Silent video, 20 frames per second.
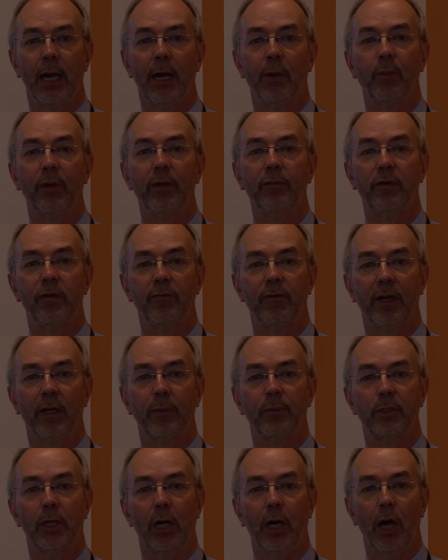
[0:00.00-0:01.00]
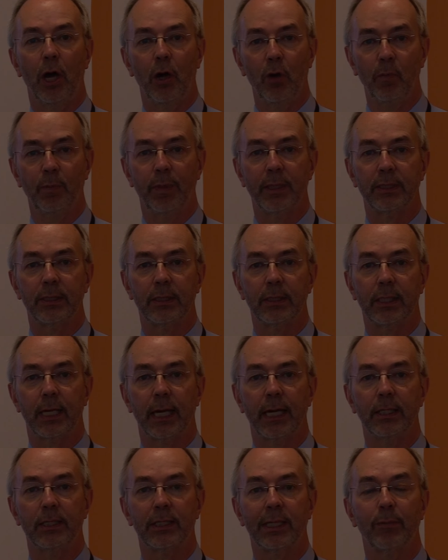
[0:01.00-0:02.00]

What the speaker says: and we've developed our own business case.